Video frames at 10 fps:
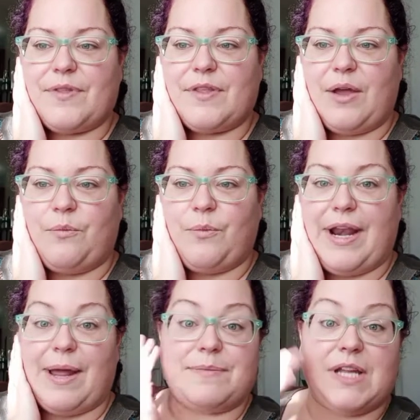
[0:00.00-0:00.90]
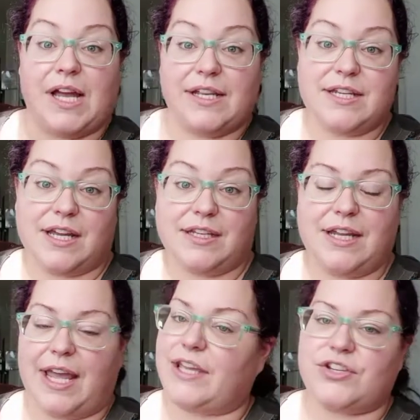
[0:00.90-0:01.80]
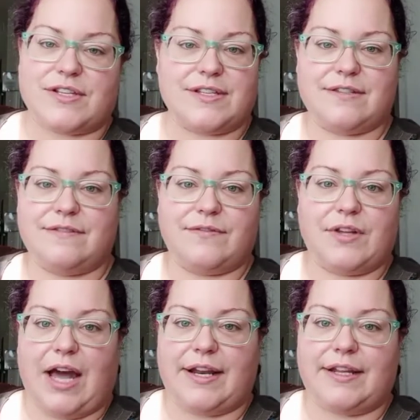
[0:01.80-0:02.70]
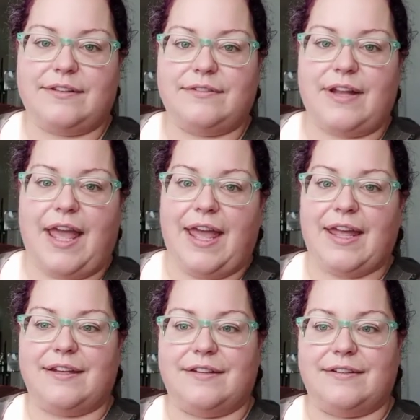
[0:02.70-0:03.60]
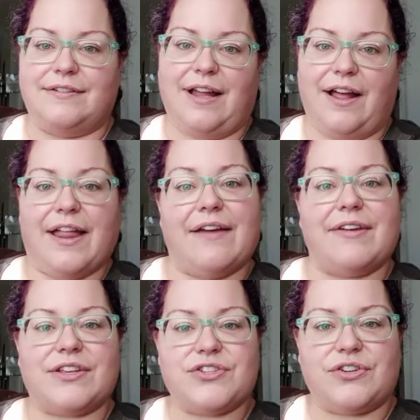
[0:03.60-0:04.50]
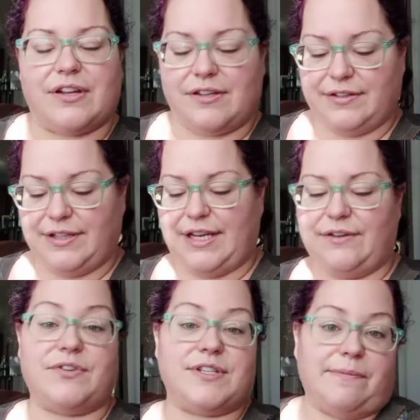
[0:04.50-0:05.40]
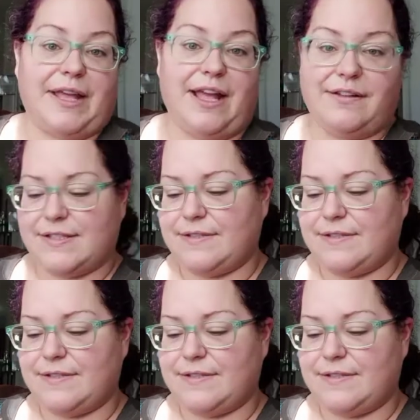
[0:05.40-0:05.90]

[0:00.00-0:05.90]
when I'm done, I can just cut it and I'll have extra linen for something else.